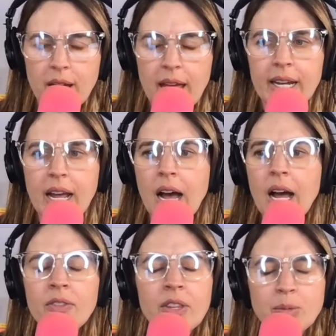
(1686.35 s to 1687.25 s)
And uh,
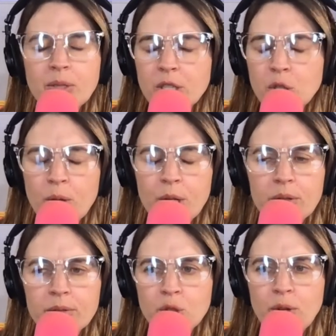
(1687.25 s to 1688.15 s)
this was on Twitter, it
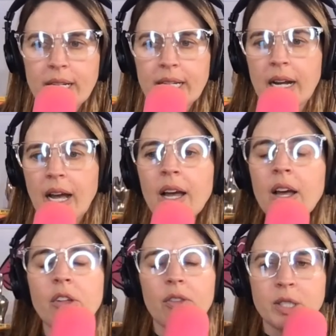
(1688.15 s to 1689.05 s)
was trending. And I, I
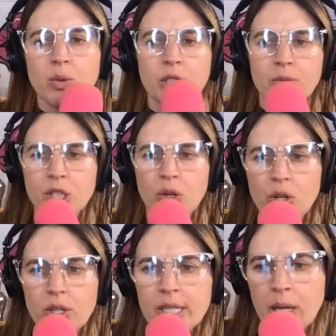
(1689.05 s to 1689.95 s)
thought this question was so
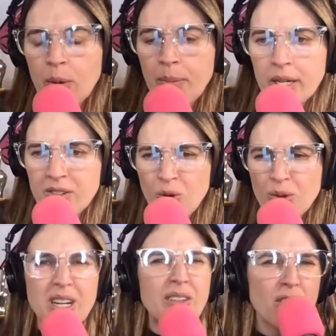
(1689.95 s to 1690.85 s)
good because I went back and
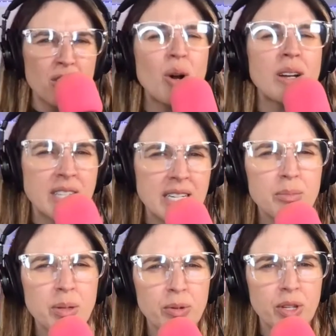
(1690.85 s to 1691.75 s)
forth and I thought, you know, I've dated
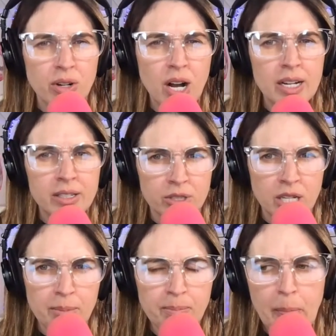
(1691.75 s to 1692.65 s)
people that are hot and are
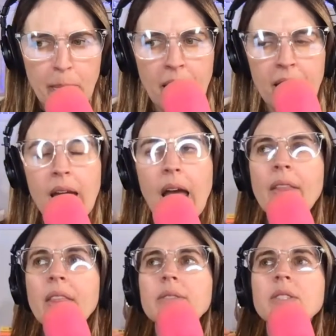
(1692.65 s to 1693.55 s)
dumb.
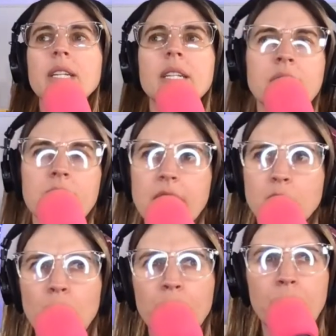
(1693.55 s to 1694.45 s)
And then I've dated
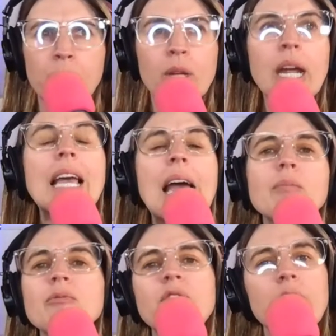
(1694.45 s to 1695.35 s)
intellectual people. And I
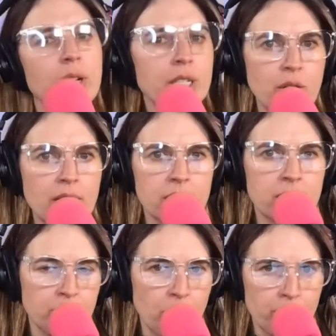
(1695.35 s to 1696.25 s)
am very attracted to
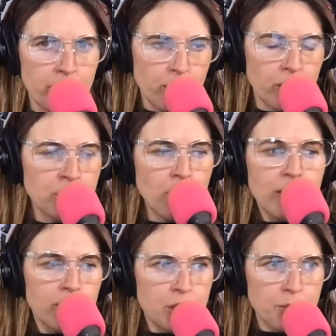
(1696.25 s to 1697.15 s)
smart people. It's why
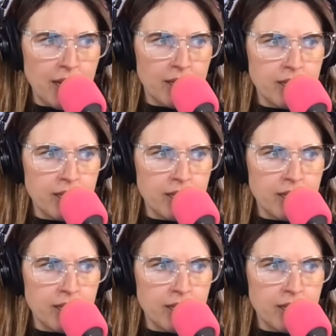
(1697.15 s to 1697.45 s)
I'm with Schman.